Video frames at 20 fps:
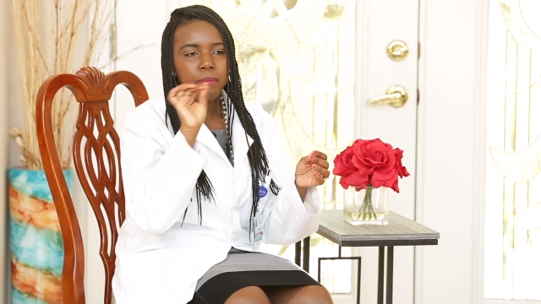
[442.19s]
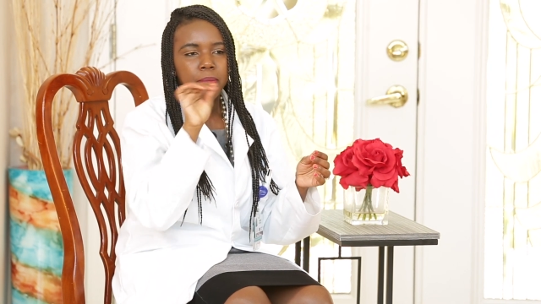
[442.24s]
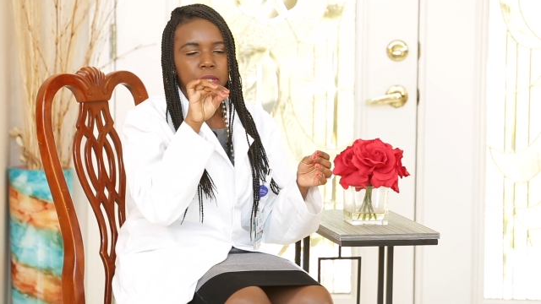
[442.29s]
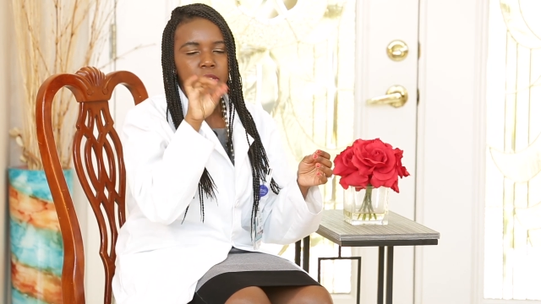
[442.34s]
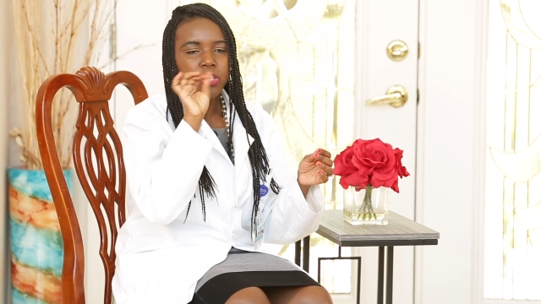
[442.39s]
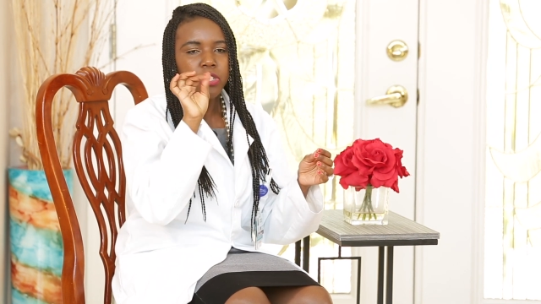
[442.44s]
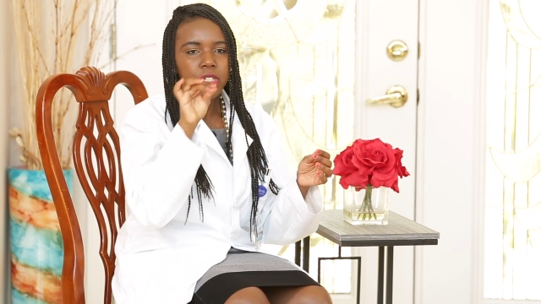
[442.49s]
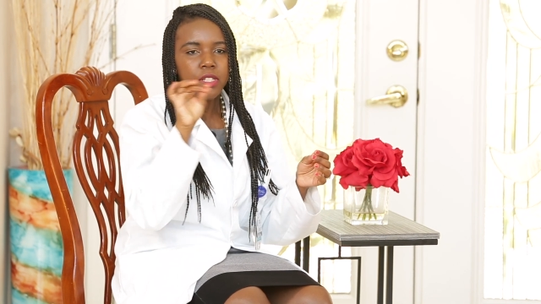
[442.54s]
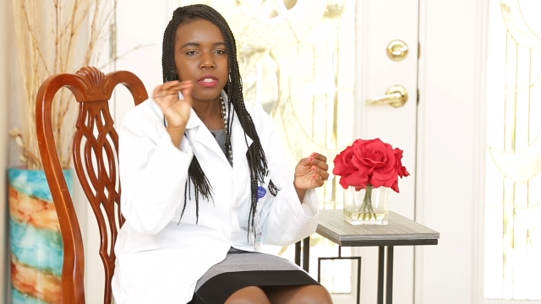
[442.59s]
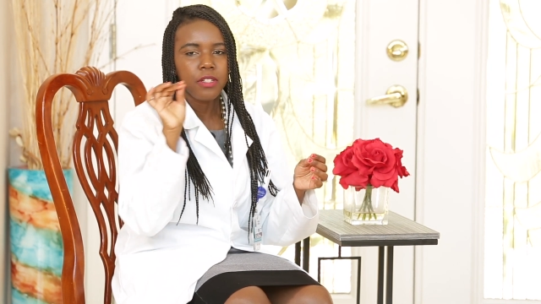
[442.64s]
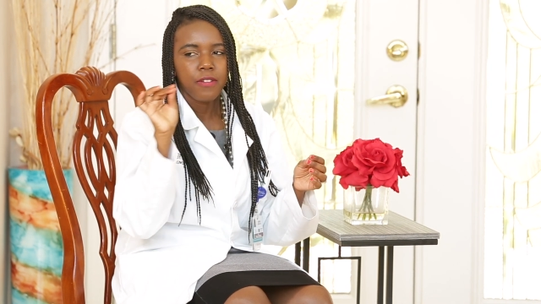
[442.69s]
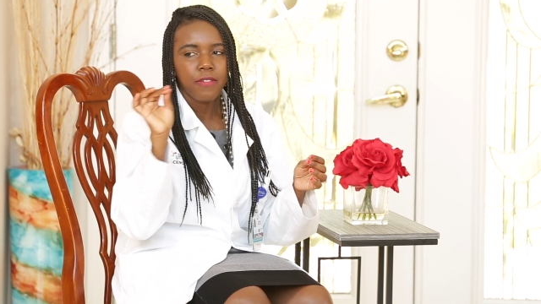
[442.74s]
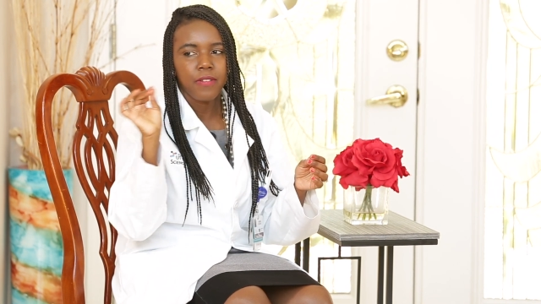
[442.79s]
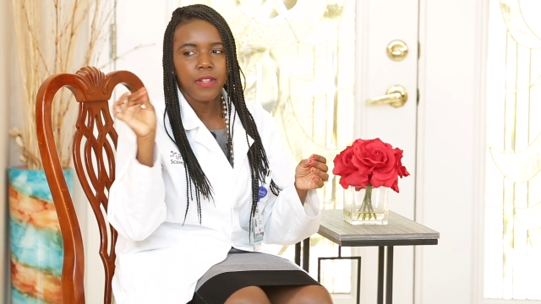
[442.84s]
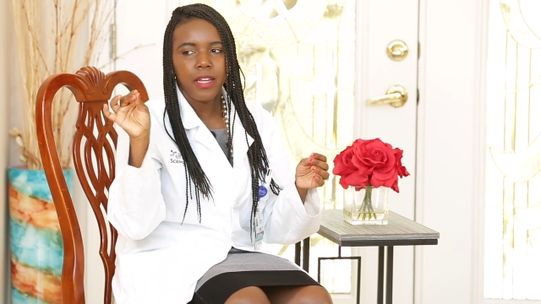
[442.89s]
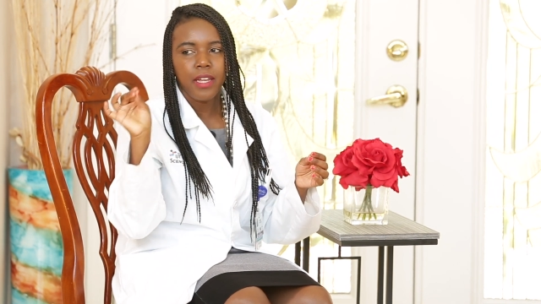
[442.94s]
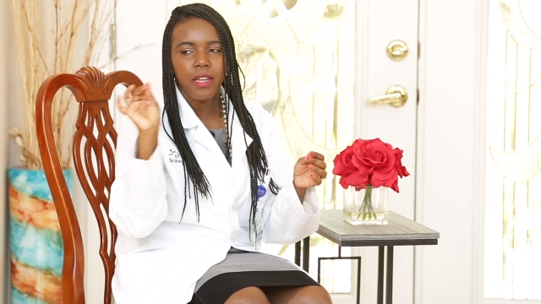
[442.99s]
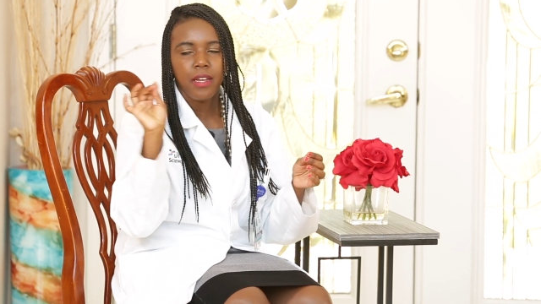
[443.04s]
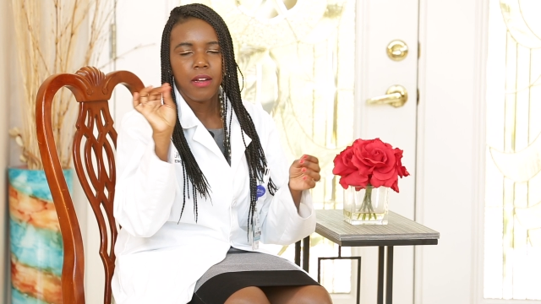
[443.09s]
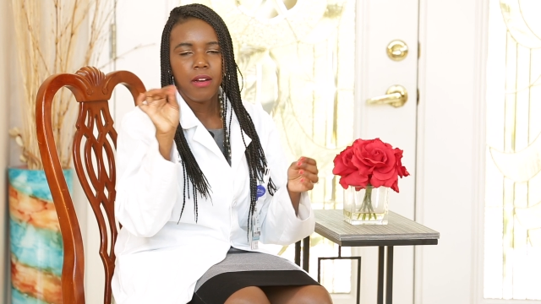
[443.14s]
pinches of
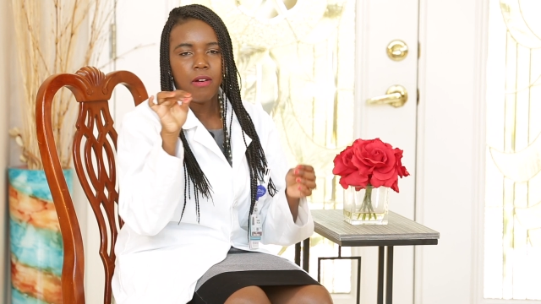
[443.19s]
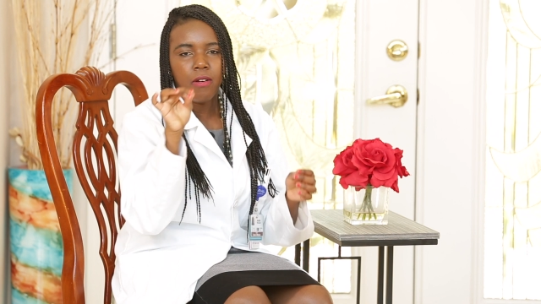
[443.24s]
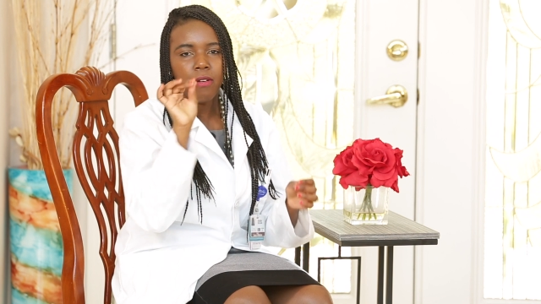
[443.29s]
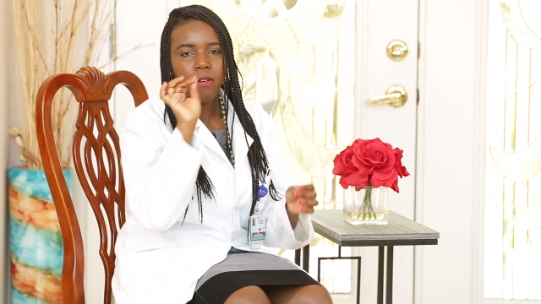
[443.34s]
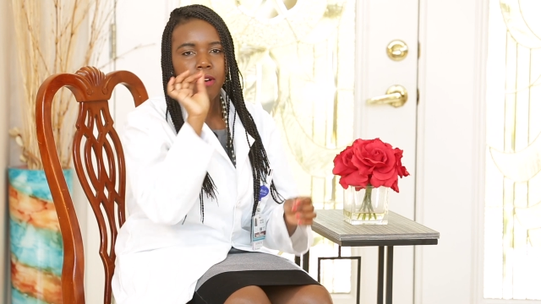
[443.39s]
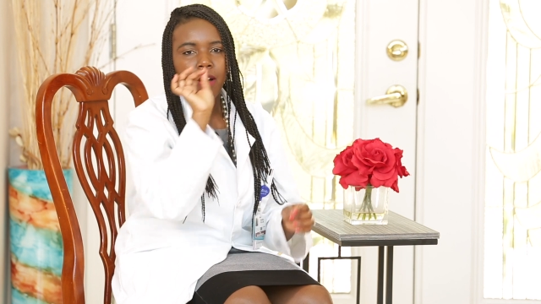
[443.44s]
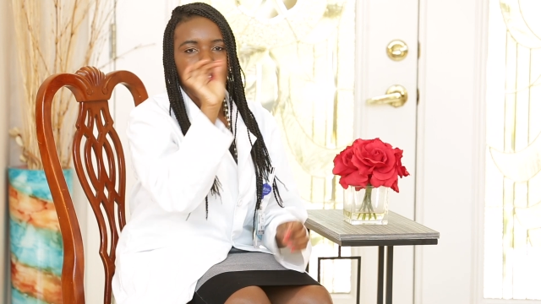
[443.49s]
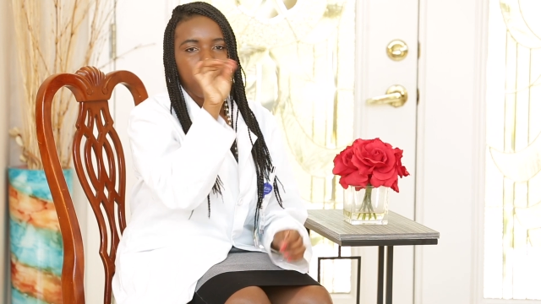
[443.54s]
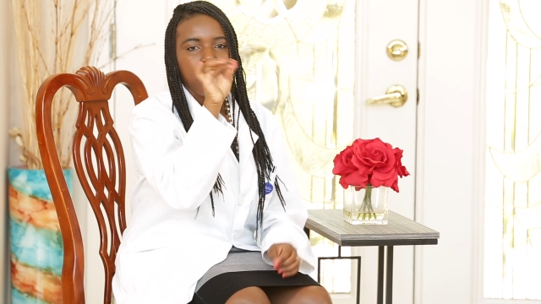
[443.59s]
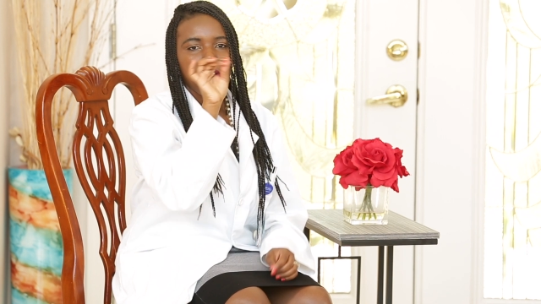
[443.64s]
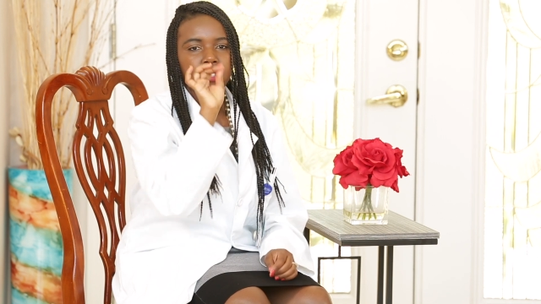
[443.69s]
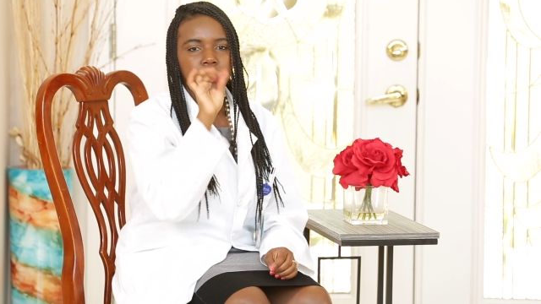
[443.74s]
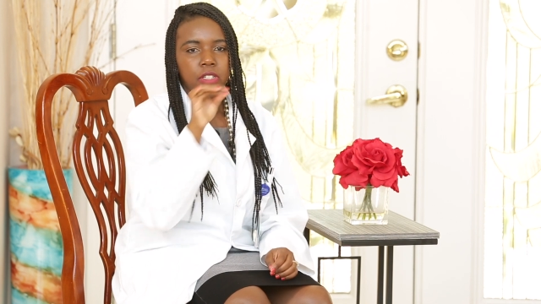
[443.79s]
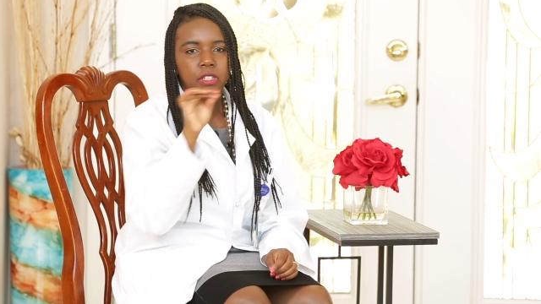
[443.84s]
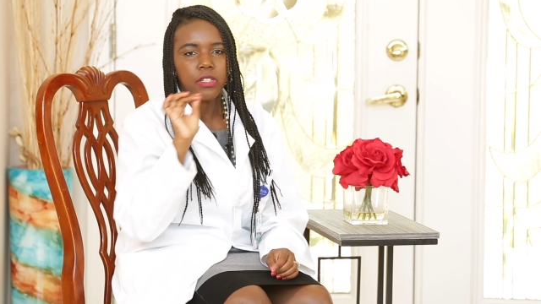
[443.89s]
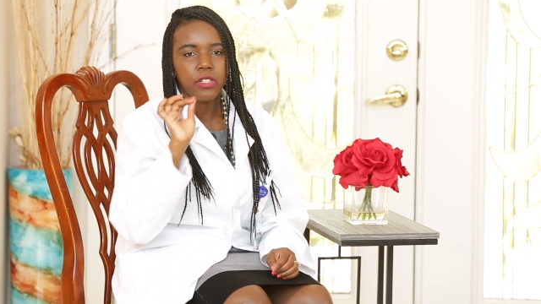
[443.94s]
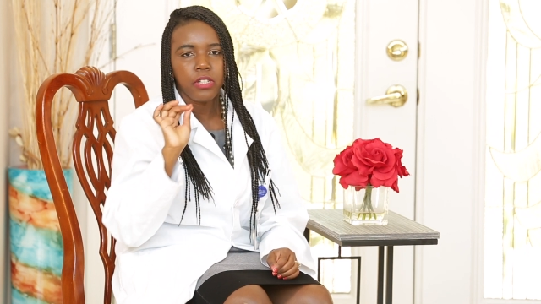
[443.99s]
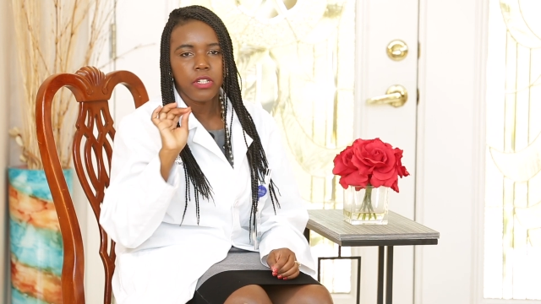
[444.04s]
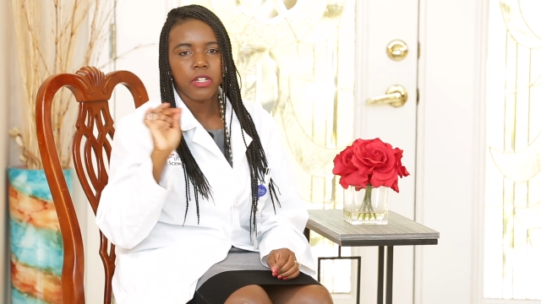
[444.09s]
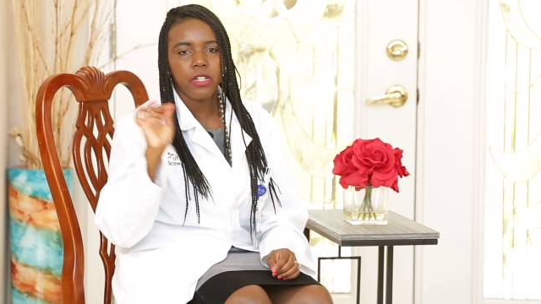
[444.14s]
like, oh, I
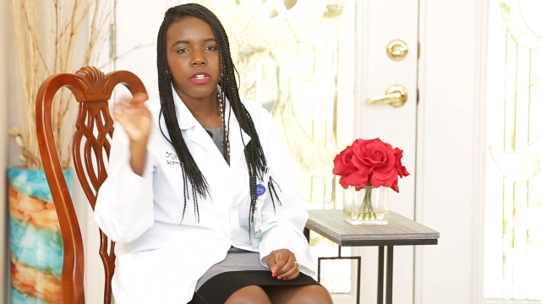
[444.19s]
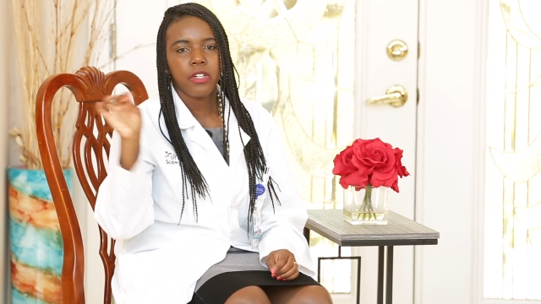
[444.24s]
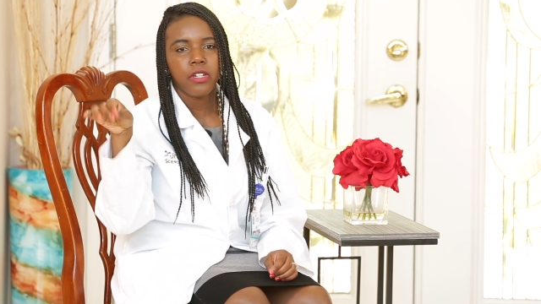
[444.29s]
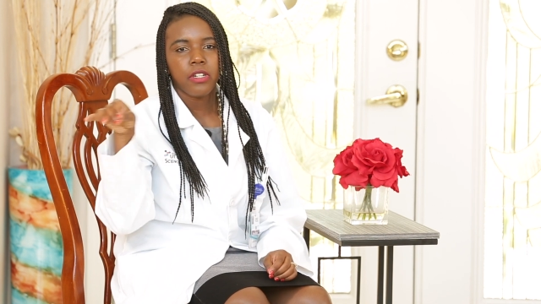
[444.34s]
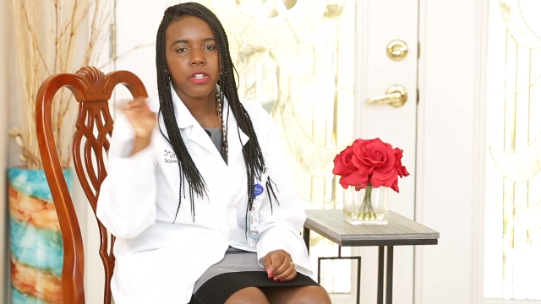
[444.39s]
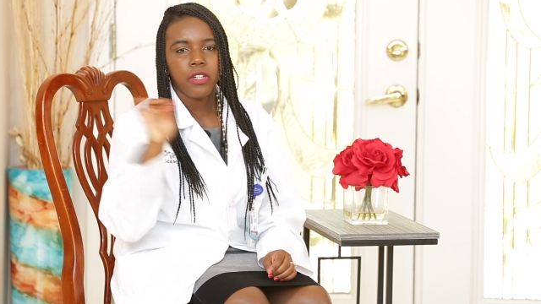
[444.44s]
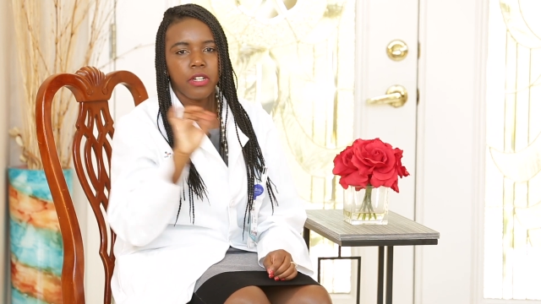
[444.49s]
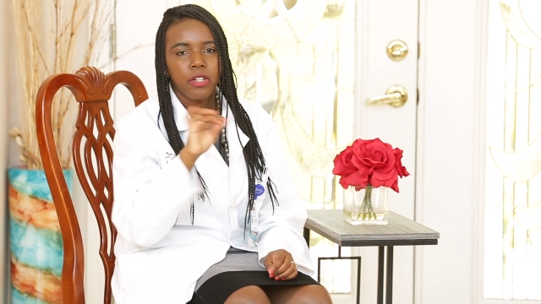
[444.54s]
volunteered here,